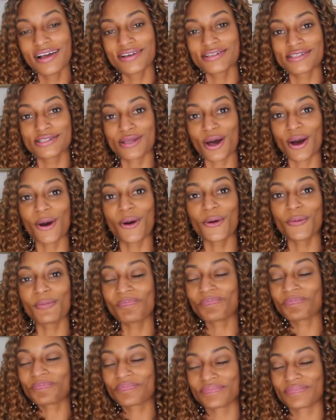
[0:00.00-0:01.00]
So
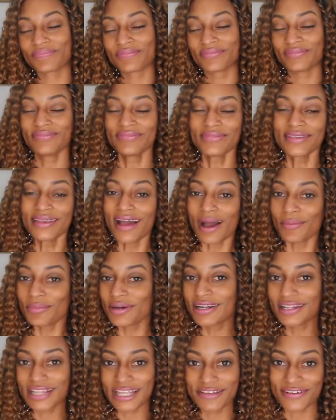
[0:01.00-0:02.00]
I'm
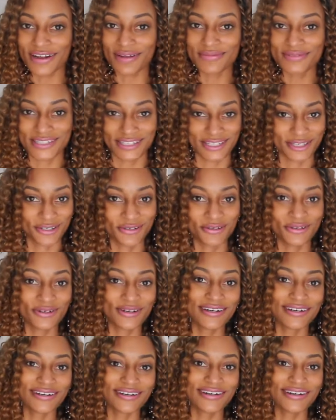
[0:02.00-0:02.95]
gonna leave it up to you.